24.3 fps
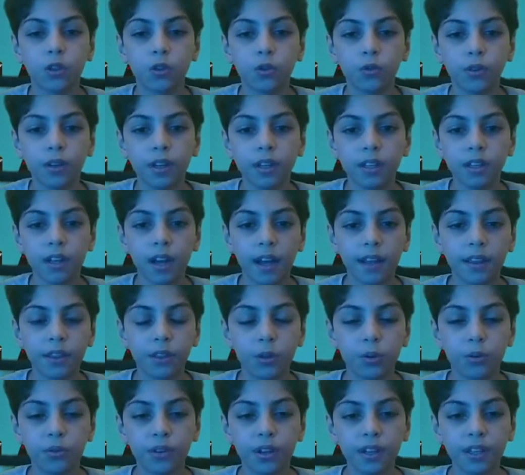
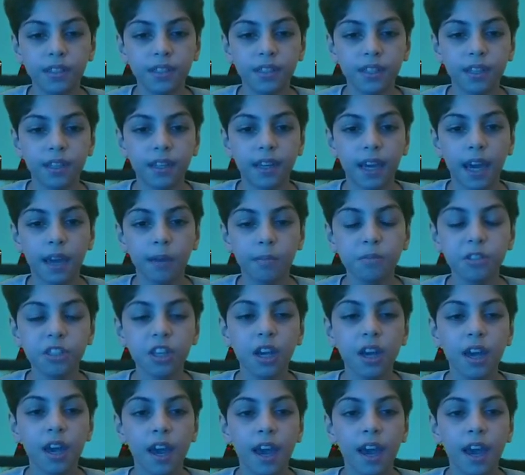3D games.